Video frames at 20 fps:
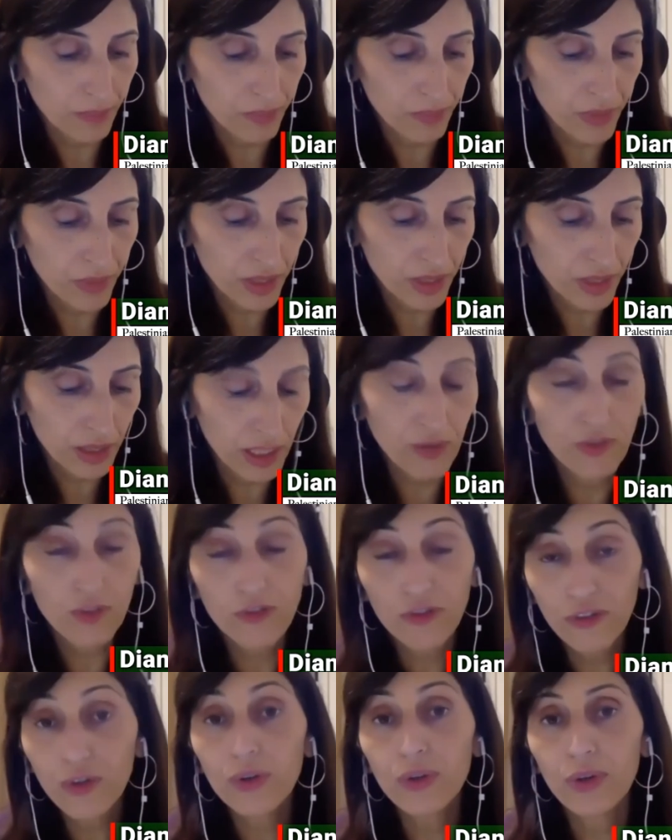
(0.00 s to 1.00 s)
even
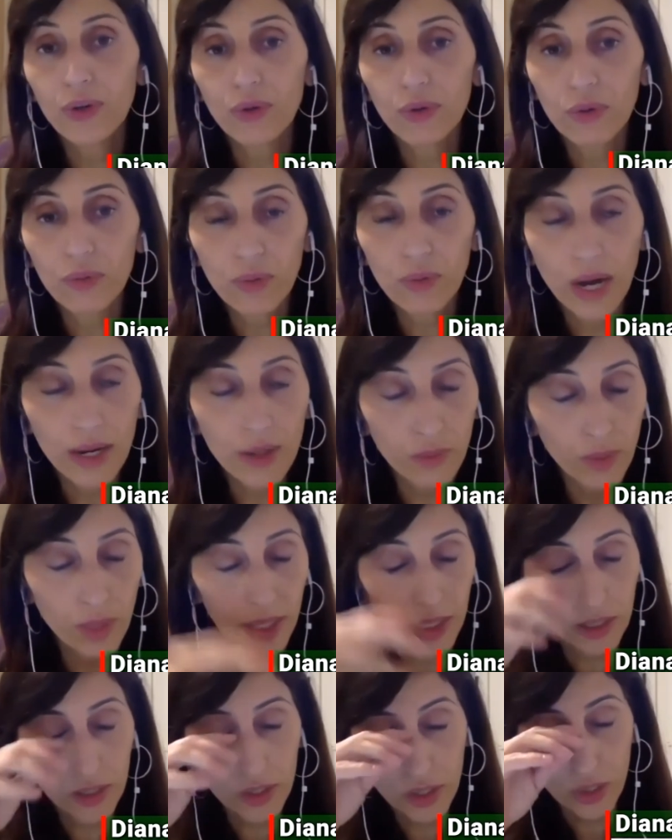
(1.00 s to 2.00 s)
further right
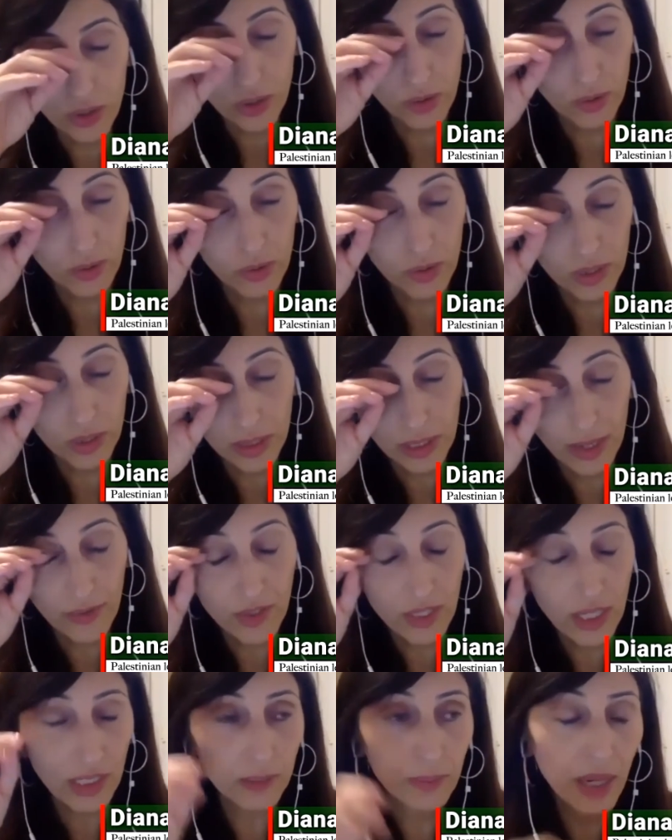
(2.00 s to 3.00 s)
wing to
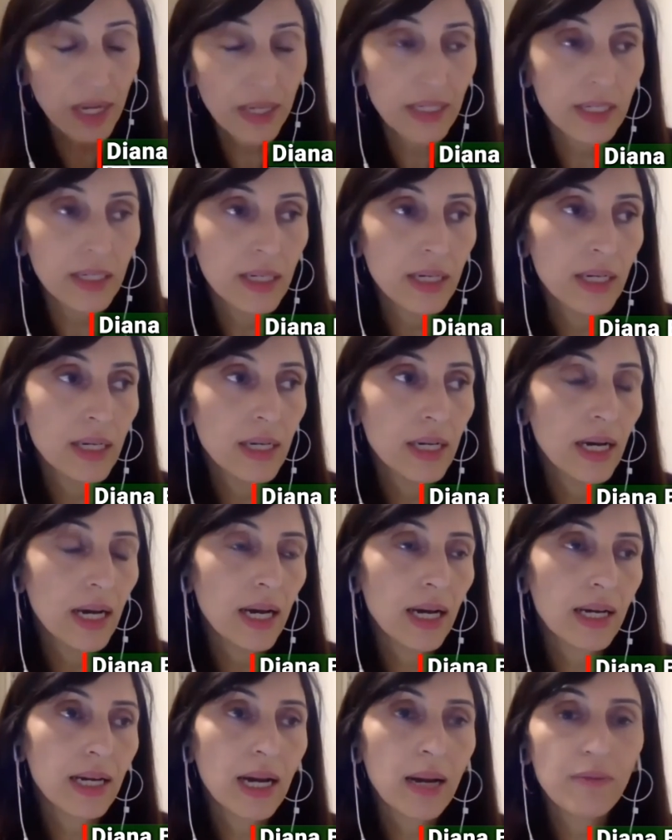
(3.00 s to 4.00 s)
Naftali Bennett
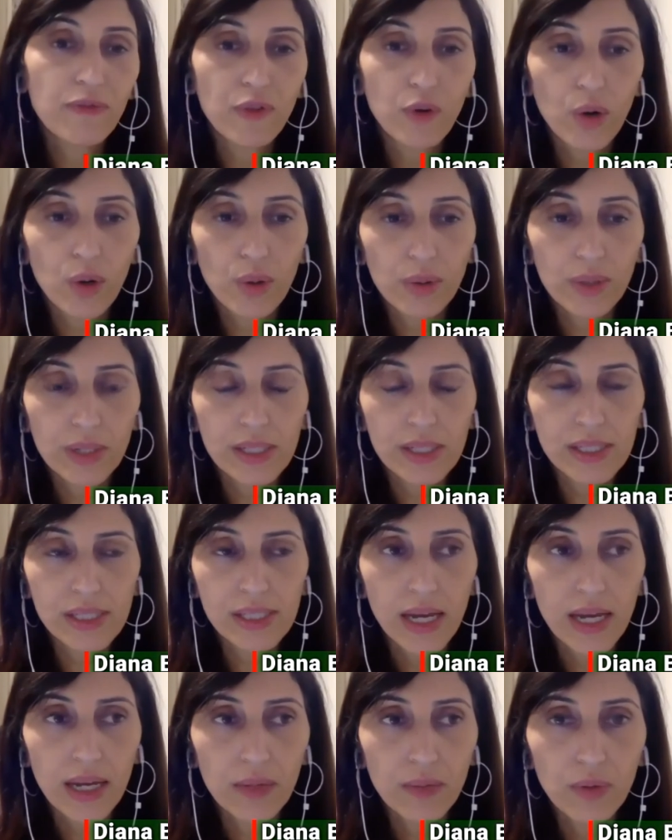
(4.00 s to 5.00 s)
come forward and
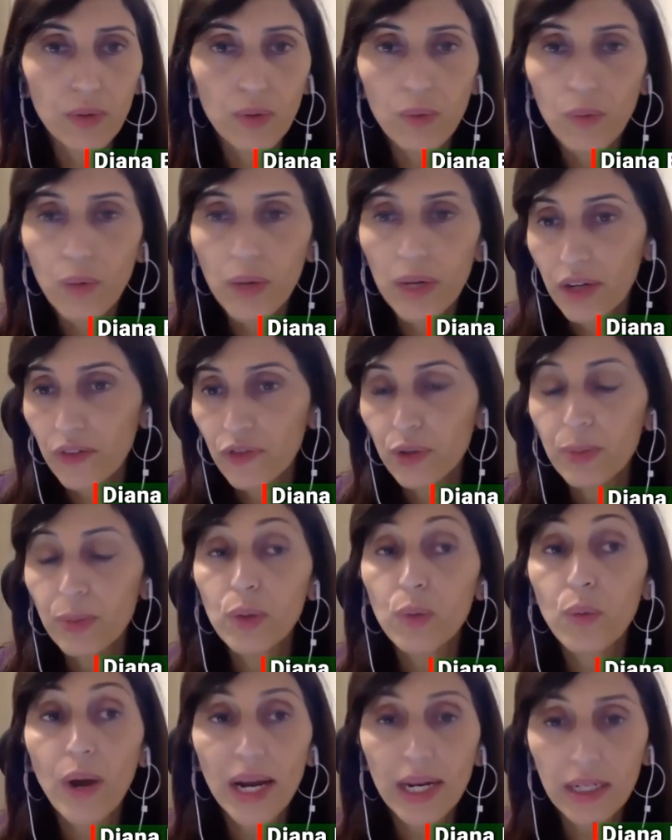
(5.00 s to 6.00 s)
say, "Well, what have you
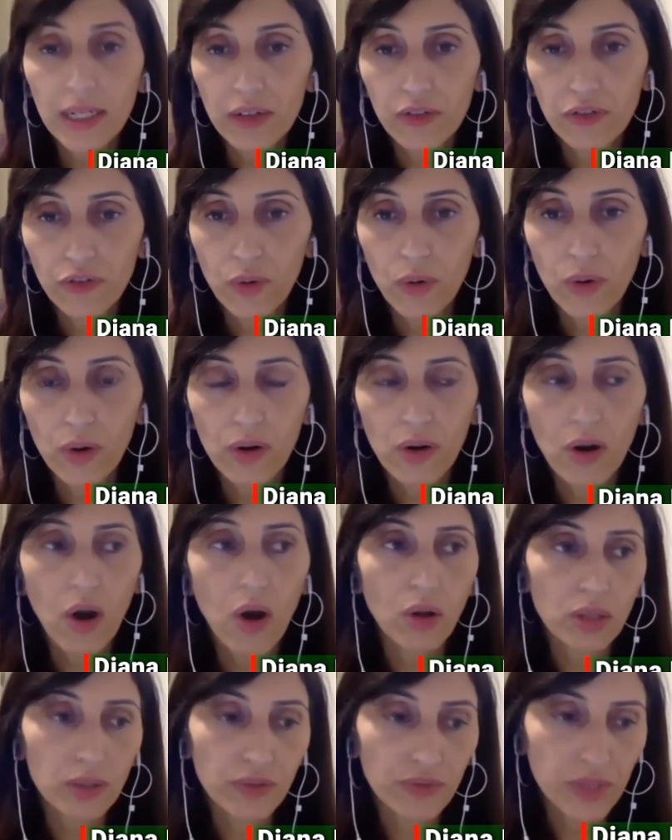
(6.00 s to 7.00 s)
been waiting for
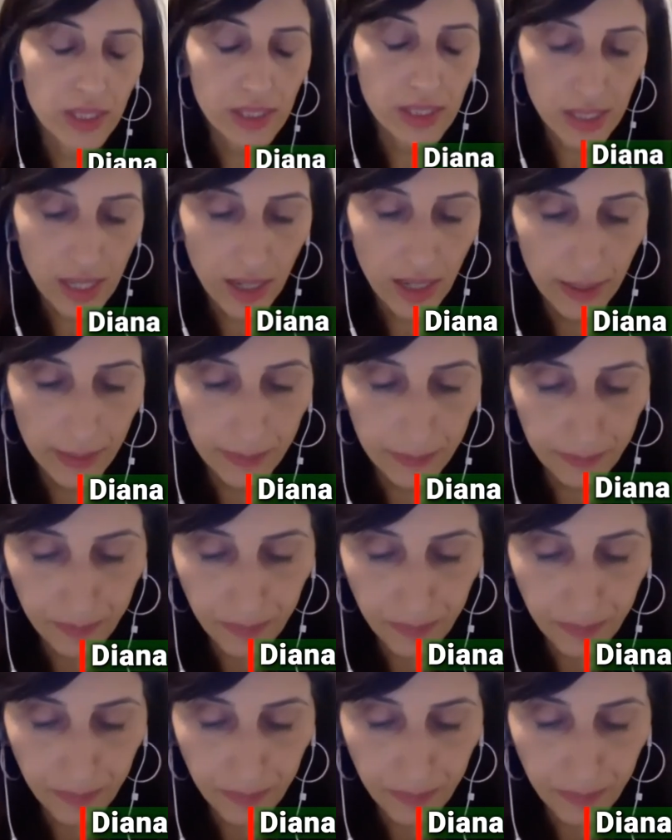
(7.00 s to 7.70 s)
all of this time?"